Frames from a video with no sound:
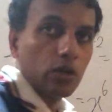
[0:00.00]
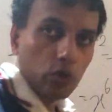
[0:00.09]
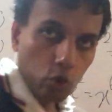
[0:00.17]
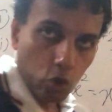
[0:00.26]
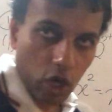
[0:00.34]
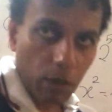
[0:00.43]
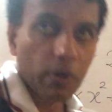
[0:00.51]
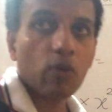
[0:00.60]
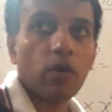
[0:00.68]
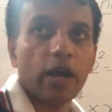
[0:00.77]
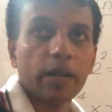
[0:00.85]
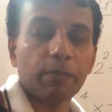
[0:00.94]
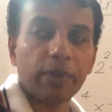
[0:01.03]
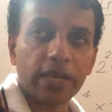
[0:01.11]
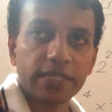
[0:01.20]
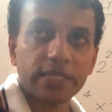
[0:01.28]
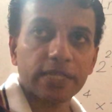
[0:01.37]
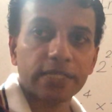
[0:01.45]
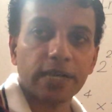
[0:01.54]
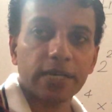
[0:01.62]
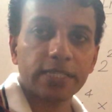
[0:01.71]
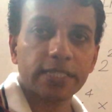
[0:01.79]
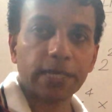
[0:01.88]
rule number 1. Bases
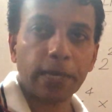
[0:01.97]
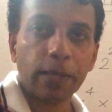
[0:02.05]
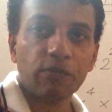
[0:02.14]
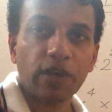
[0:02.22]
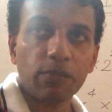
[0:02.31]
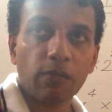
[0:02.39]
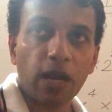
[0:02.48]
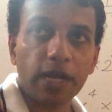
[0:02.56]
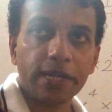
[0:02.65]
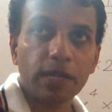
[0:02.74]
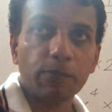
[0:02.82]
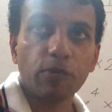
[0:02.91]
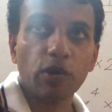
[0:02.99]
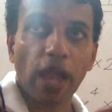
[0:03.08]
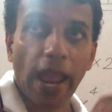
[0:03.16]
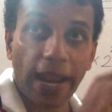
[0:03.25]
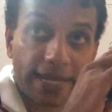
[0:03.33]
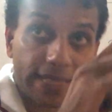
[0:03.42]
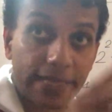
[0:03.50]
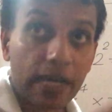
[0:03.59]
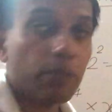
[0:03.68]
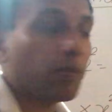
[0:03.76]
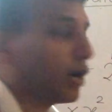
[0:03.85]
are same when multiple at
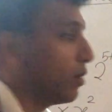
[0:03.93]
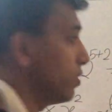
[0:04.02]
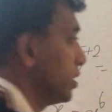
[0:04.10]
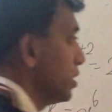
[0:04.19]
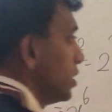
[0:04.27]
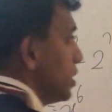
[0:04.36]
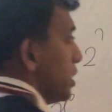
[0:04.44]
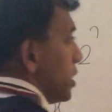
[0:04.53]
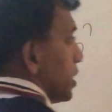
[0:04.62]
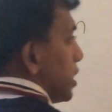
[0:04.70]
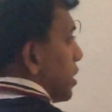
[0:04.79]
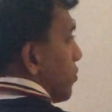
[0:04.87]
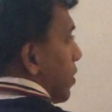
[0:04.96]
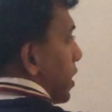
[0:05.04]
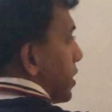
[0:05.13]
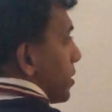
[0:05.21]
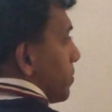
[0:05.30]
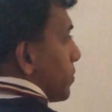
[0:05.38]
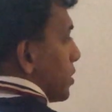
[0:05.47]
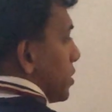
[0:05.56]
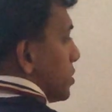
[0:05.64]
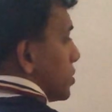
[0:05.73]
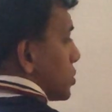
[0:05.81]
the power. Here 1,
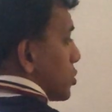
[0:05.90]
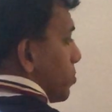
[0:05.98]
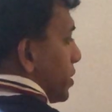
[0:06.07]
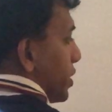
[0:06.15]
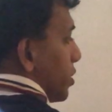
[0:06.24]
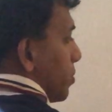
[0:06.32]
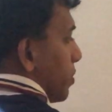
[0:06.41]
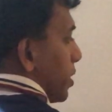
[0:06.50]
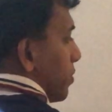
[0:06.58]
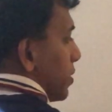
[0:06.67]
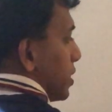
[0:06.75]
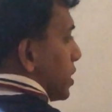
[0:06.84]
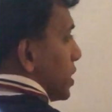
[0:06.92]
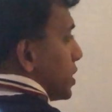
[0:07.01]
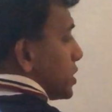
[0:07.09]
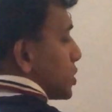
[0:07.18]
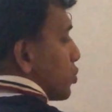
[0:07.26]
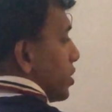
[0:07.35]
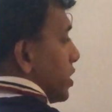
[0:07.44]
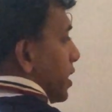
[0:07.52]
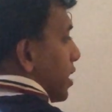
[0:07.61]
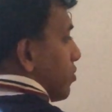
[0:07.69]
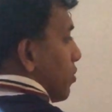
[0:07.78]
so p to the power
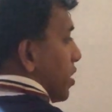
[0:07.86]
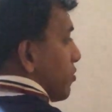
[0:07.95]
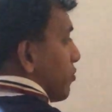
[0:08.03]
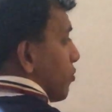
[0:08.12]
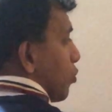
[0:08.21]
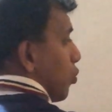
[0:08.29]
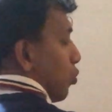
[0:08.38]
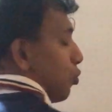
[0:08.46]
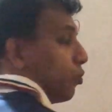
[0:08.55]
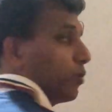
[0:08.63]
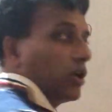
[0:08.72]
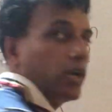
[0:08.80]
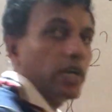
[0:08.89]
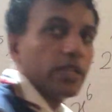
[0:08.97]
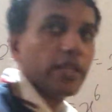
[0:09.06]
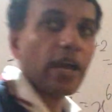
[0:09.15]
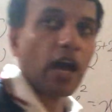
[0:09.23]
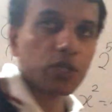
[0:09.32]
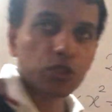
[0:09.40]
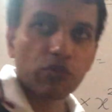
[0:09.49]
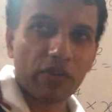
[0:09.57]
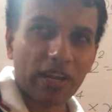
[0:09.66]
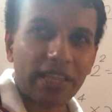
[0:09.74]
3 and 1, 4. They asked to
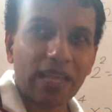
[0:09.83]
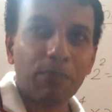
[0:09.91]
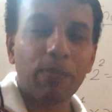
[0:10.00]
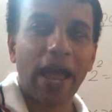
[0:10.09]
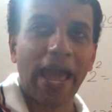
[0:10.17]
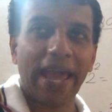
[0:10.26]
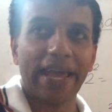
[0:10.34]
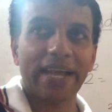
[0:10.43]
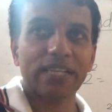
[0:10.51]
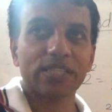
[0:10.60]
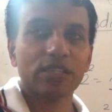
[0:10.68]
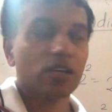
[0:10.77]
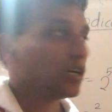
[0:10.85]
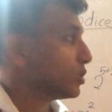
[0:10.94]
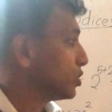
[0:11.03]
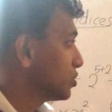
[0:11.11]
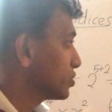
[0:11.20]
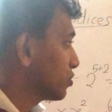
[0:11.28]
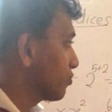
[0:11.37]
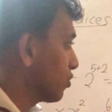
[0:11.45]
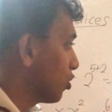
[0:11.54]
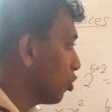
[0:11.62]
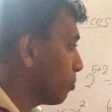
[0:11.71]
fill the blanks. You should
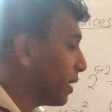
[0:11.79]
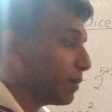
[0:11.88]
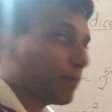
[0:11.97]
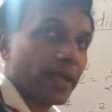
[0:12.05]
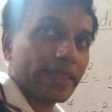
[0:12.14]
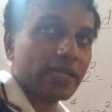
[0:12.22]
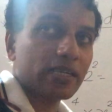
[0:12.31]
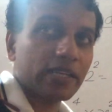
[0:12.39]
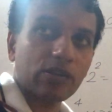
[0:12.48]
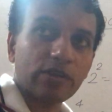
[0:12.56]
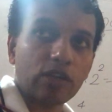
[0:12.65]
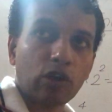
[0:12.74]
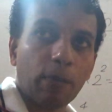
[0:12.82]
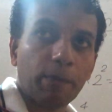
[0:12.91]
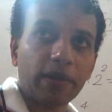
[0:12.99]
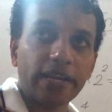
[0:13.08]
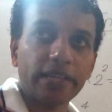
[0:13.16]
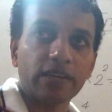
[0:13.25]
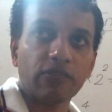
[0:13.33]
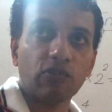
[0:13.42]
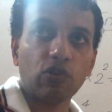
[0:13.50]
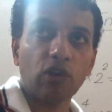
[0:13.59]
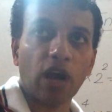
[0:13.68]
follow my method and you can complete the
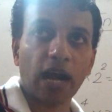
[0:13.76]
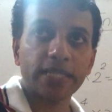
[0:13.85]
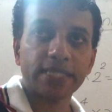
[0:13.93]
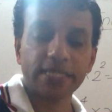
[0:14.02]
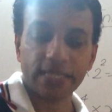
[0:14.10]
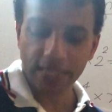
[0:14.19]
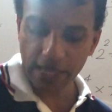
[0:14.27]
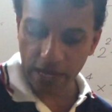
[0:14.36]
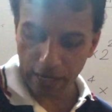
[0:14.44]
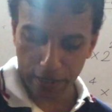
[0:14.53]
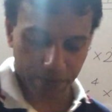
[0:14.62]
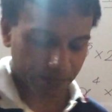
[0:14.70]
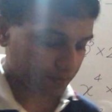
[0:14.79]
full answer there.